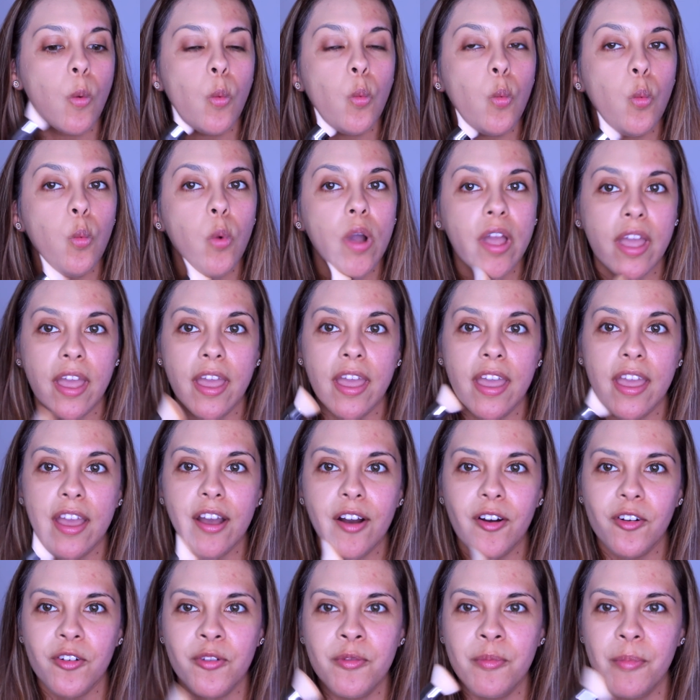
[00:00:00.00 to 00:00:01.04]
way
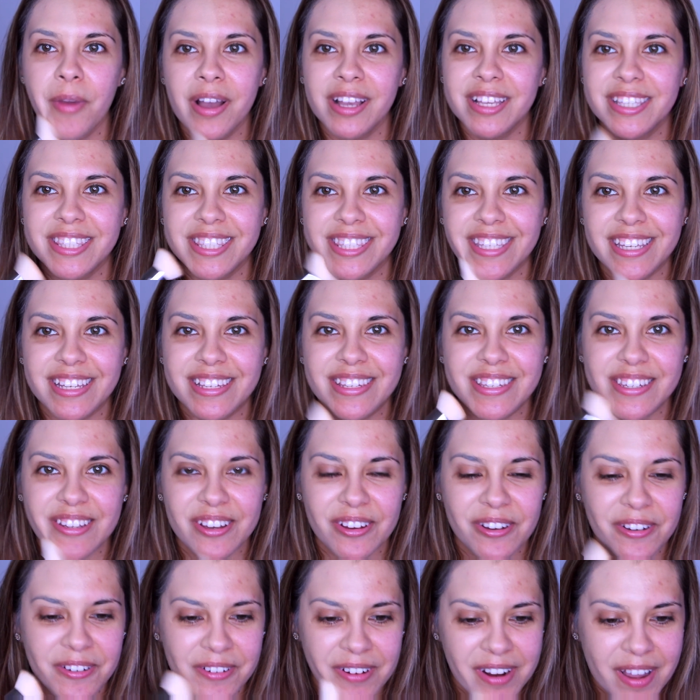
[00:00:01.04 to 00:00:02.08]
off my skin
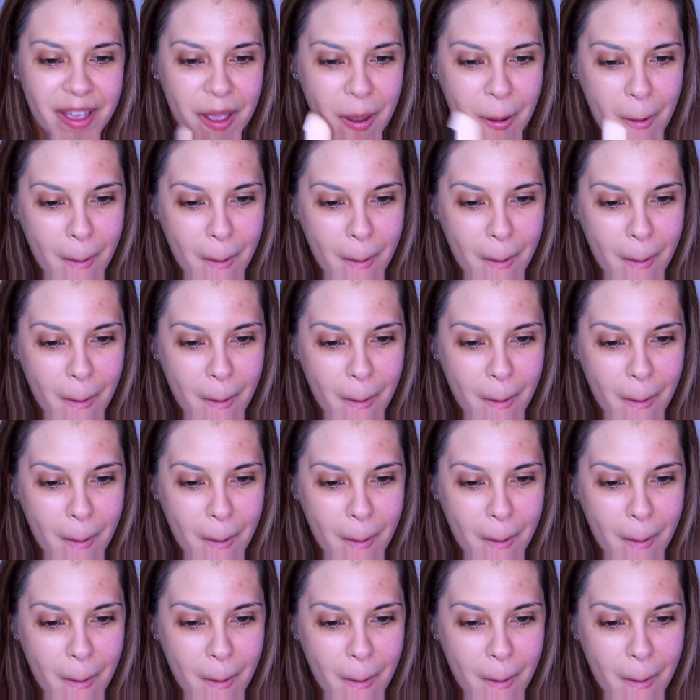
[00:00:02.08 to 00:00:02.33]
tone.